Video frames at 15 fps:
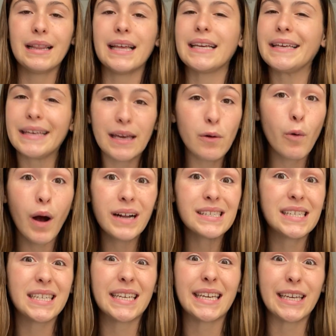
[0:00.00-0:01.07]
like he
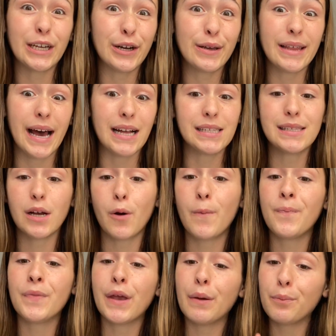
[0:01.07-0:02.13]
wants to hear that
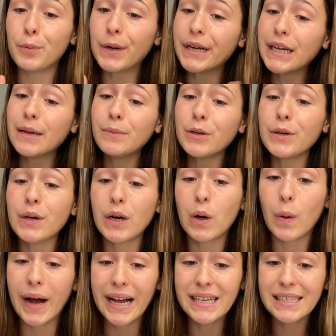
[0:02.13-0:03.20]
so bring him your
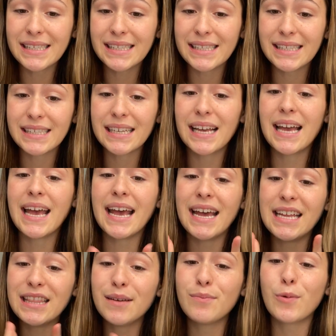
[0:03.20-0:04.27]
requests
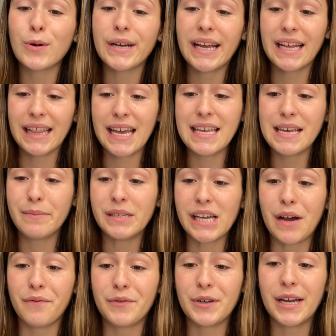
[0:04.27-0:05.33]
in the morning, lay them
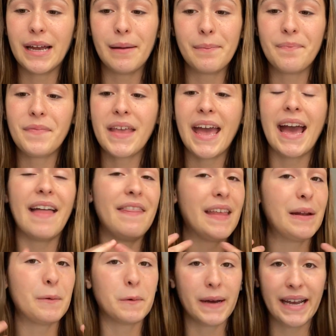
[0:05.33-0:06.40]
down for him, and
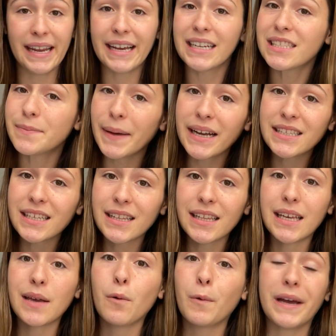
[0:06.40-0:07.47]
then wait
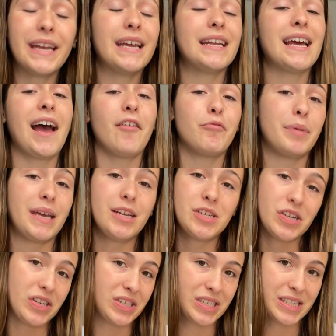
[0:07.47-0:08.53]
expectantly, wait and have
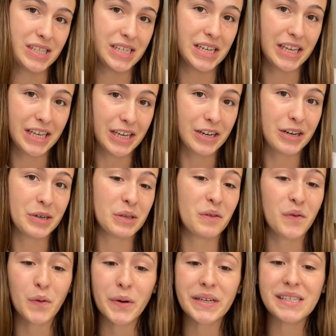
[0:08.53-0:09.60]
patience to hear the
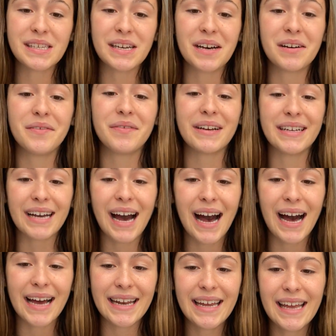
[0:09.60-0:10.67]
voice of
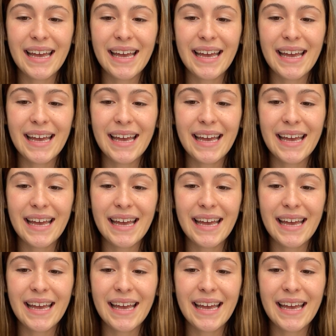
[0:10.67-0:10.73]
God.